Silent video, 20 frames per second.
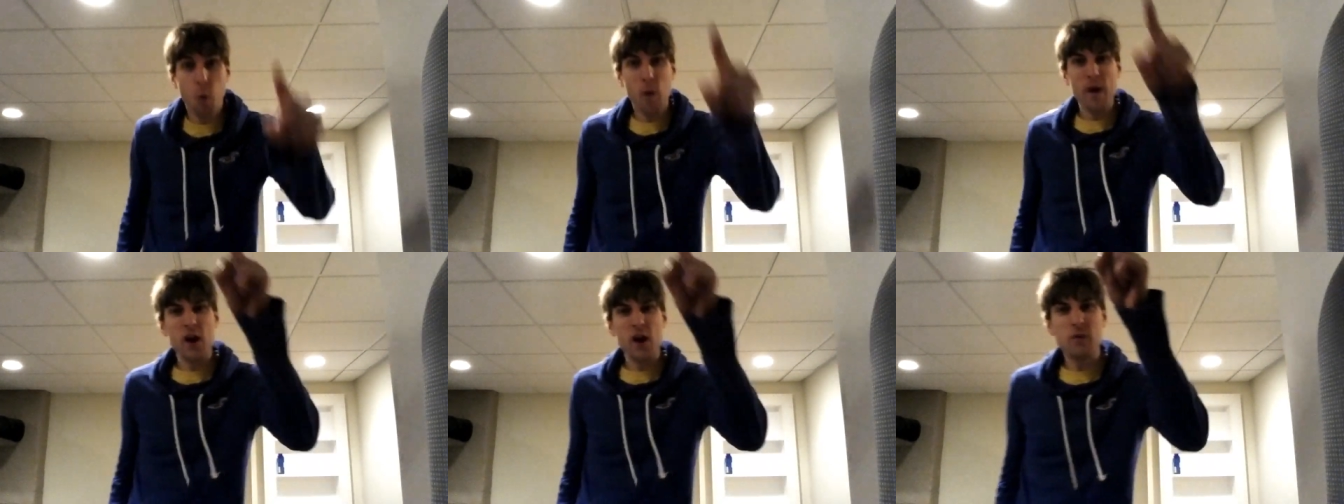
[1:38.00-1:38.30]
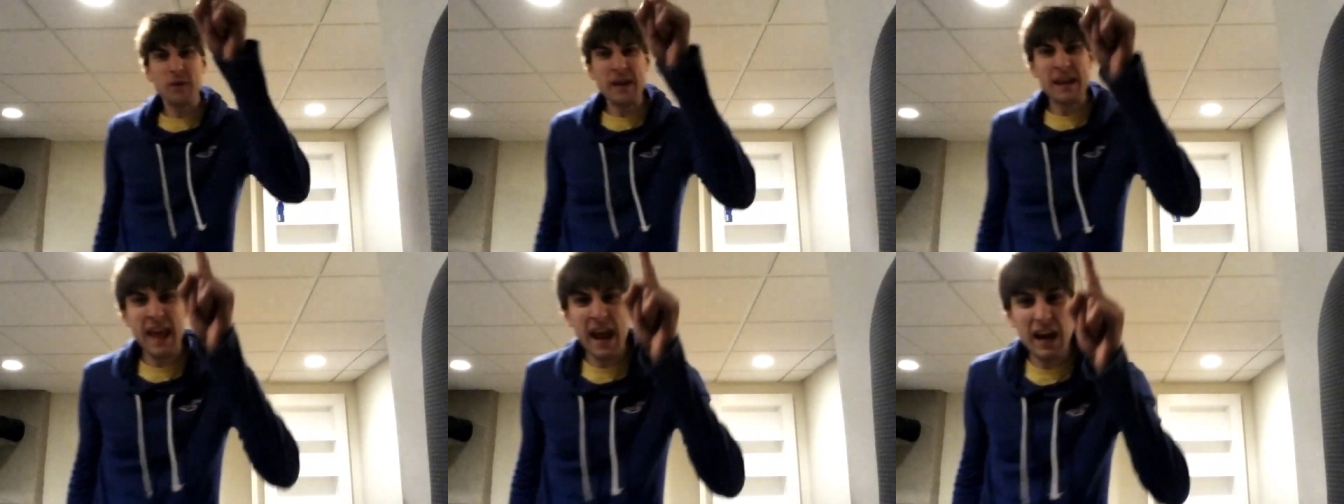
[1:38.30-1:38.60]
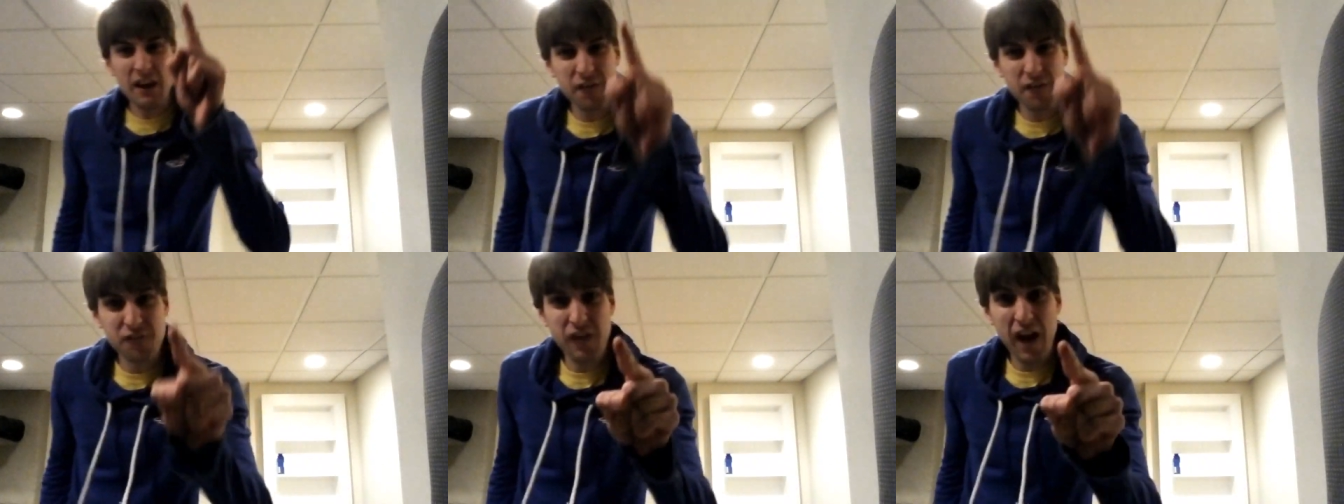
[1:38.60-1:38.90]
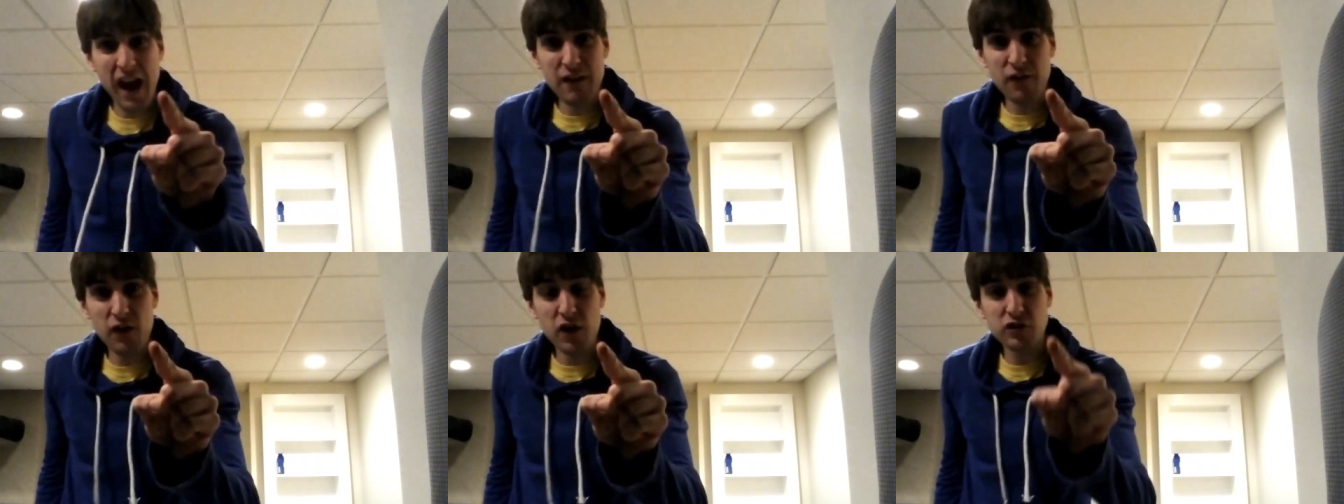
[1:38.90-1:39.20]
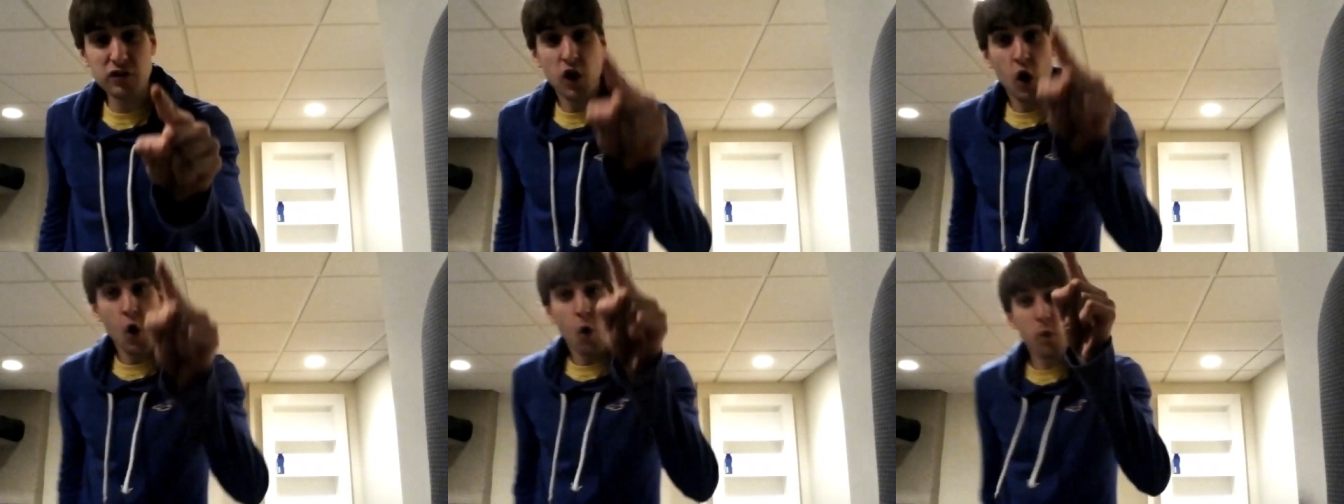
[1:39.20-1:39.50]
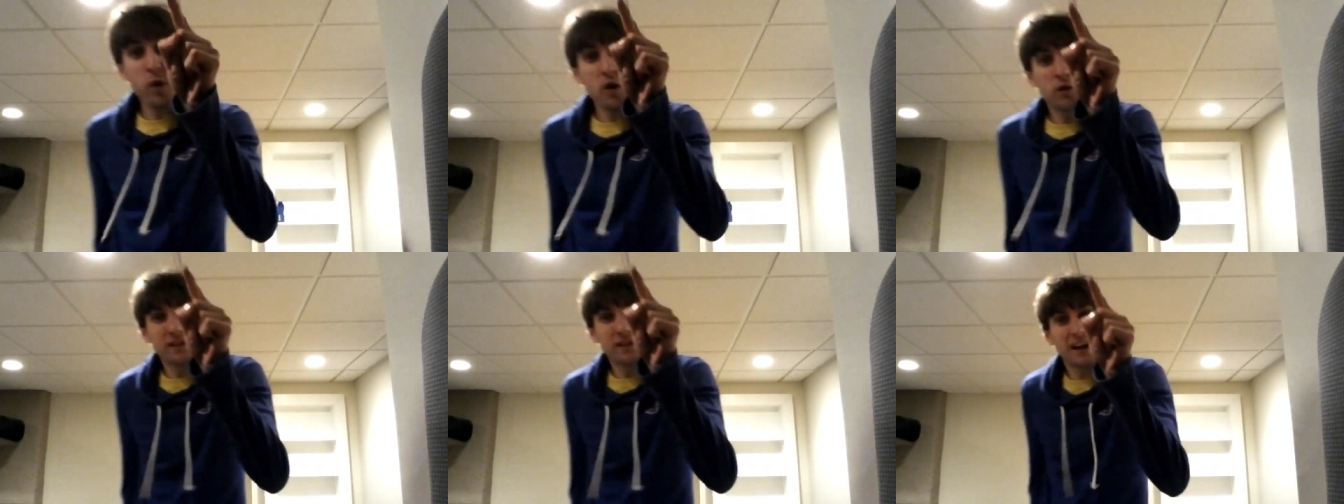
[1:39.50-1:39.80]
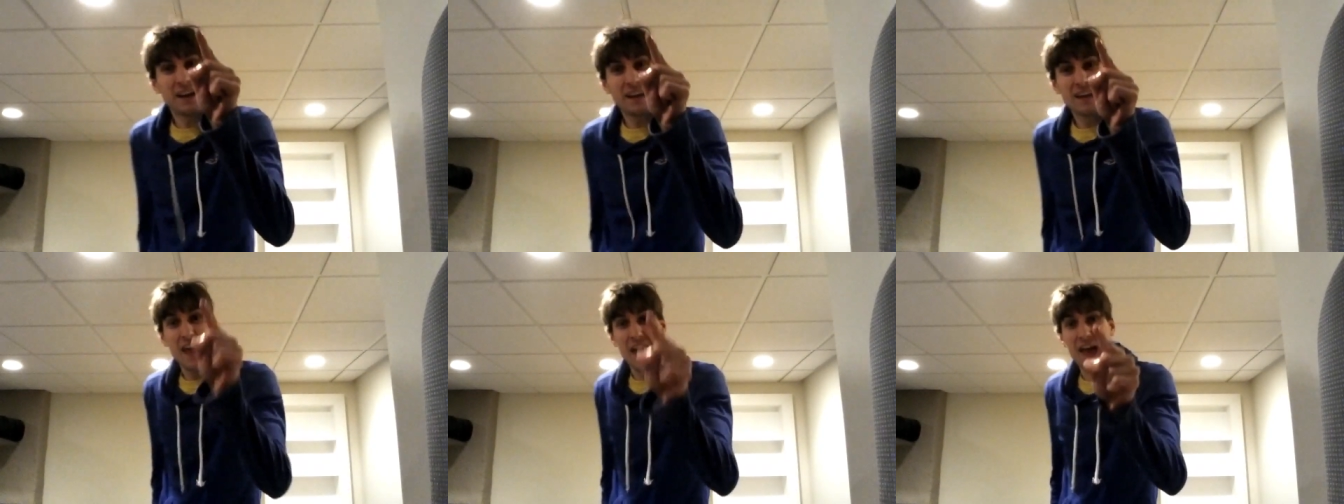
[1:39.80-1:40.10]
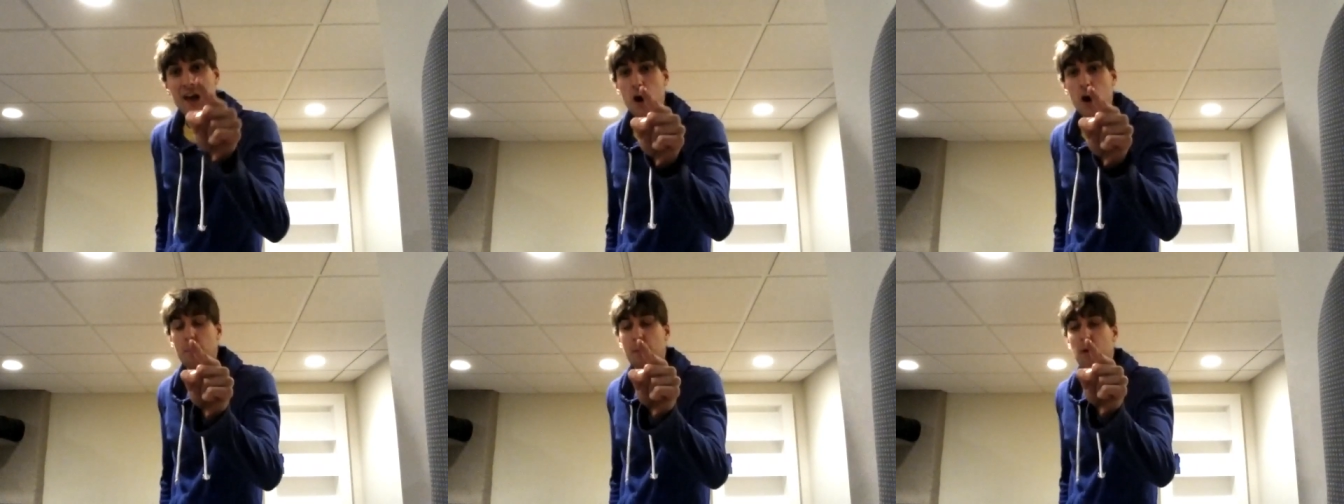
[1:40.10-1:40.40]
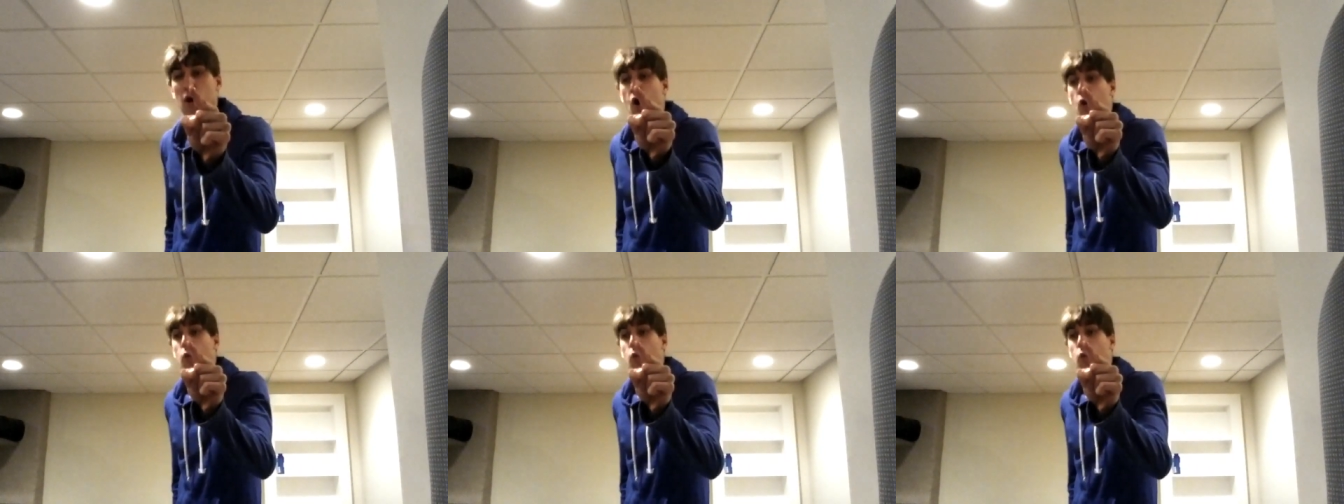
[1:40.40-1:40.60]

We don't need any favors. We don't need any help.